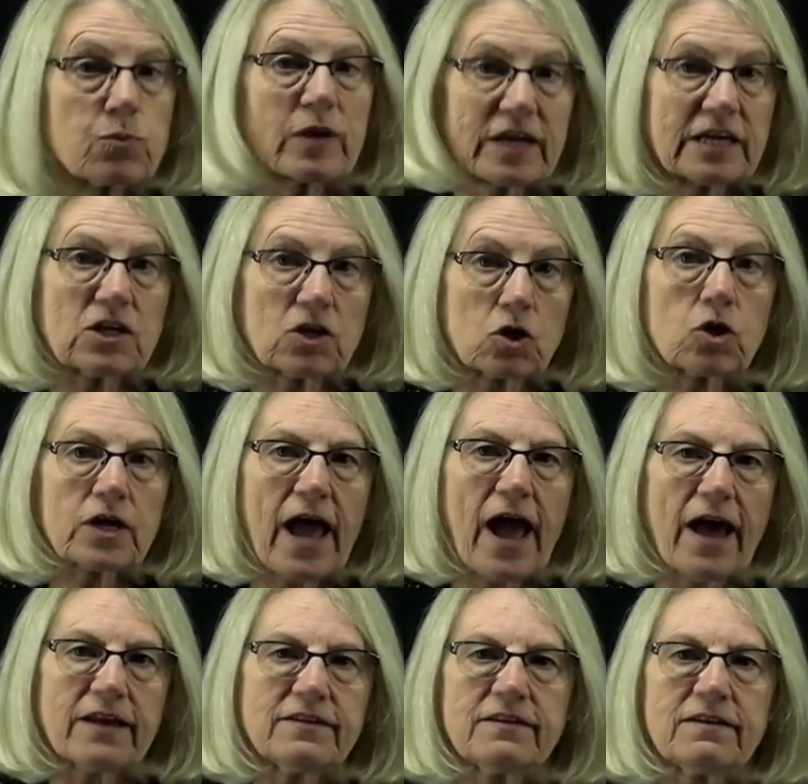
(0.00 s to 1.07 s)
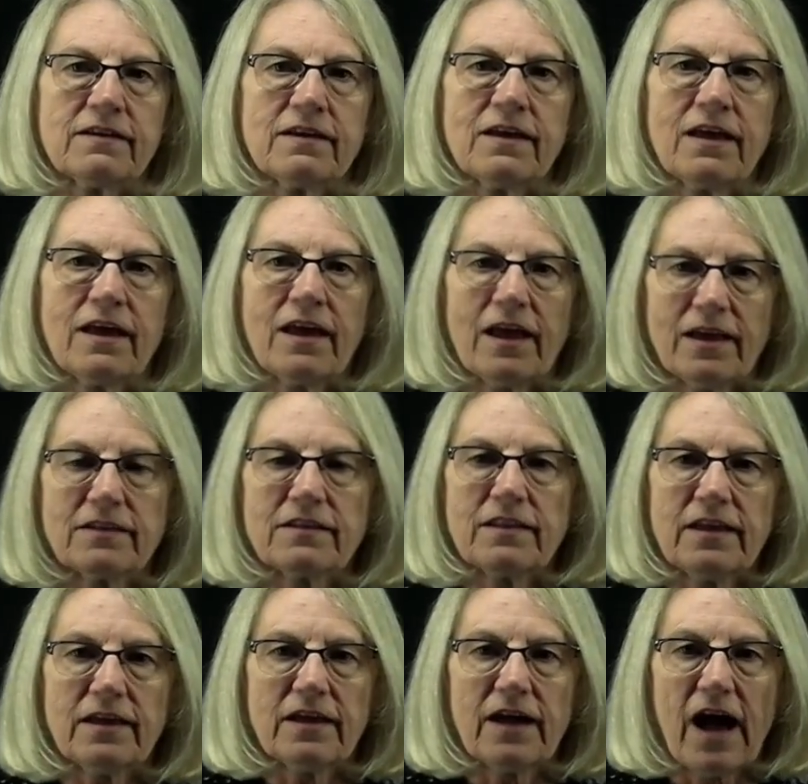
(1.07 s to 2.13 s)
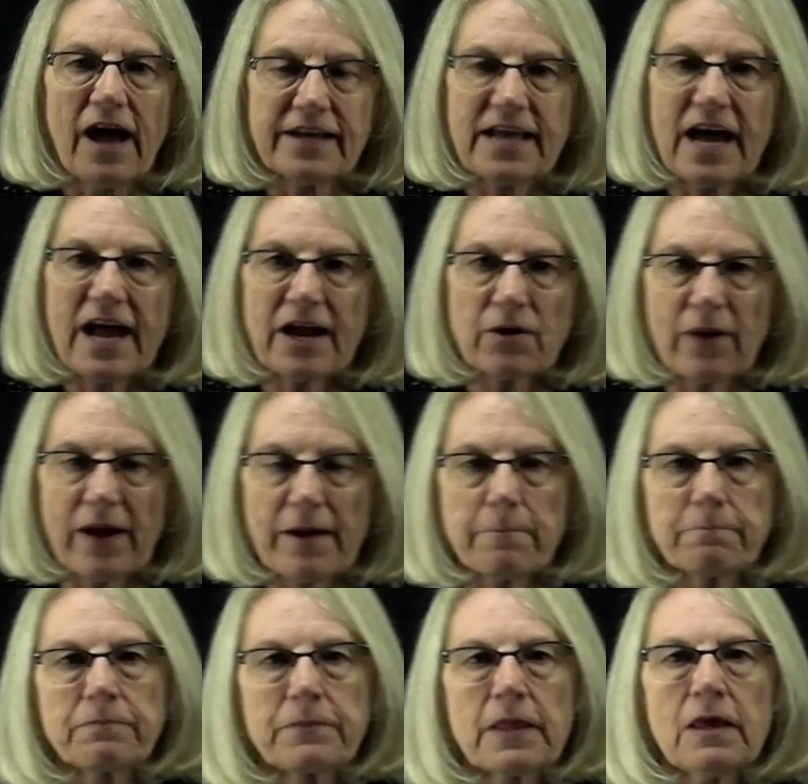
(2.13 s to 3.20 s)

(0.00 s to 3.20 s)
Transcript: we can look at in the eye diagram,